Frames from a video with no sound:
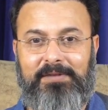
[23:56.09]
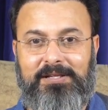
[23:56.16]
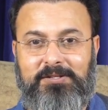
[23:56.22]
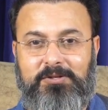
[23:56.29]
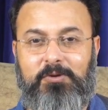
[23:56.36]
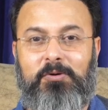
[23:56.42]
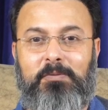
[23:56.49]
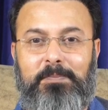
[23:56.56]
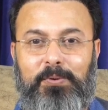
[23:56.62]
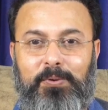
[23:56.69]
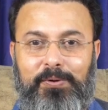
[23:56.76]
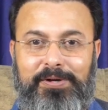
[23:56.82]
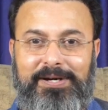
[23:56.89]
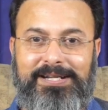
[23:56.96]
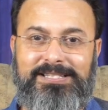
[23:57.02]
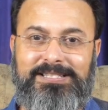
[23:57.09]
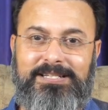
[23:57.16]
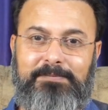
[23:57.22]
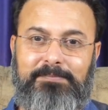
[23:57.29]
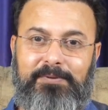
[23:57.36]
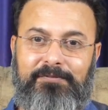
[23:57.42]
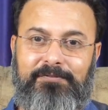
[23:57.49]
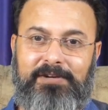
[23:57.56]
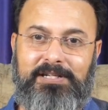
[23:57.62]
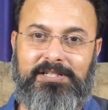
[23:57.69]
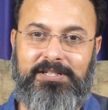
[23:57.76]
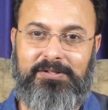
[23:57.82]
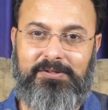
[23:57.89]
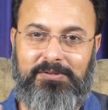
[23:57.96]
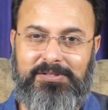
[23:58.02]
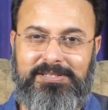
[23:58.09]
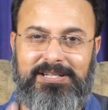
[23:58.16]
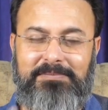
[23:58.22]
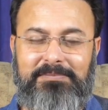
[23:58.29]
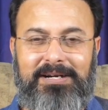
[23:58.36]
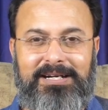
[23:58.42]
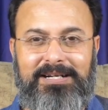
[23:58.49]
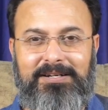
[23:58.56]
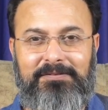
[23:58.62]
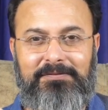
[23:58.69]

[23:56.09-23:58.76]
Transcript: slow progress in profession or some kind